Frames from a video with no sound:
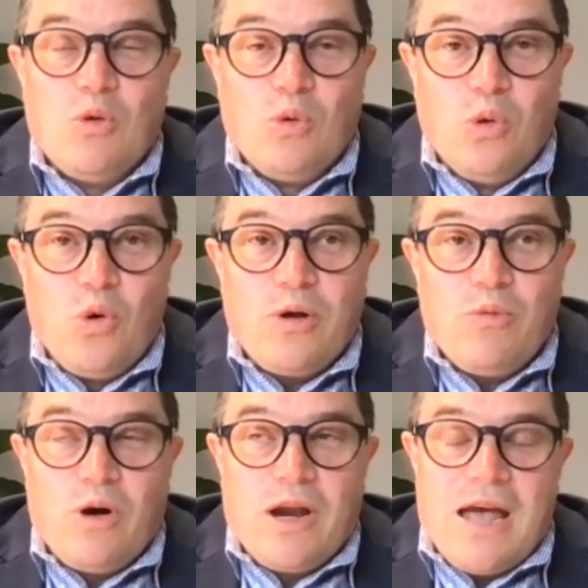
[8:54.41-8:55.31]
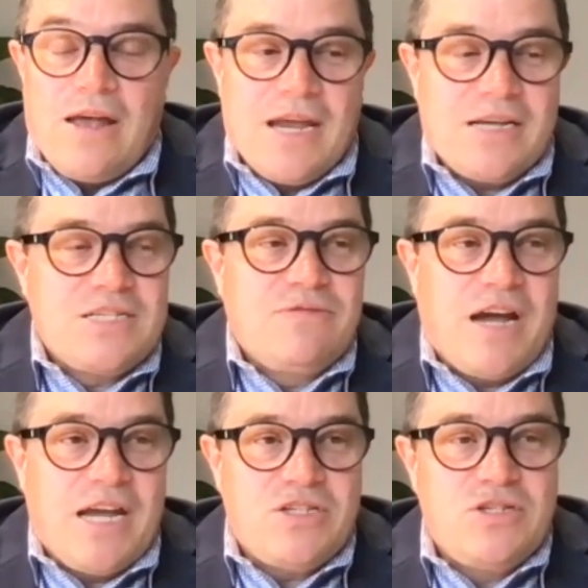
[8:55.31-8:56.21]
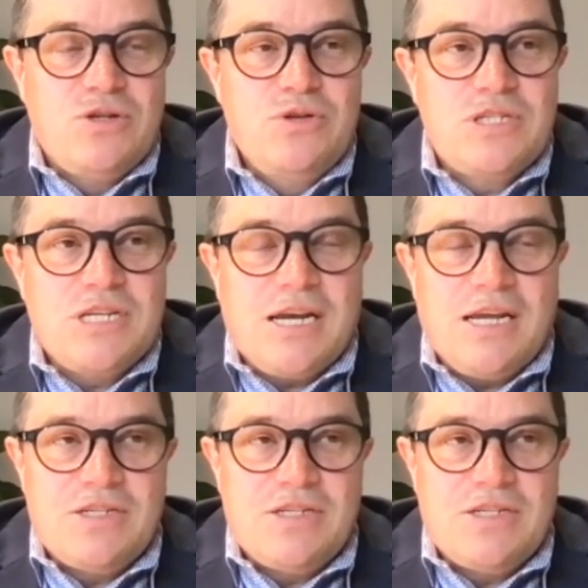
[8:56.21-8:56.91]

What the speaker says: look at what our next phase two study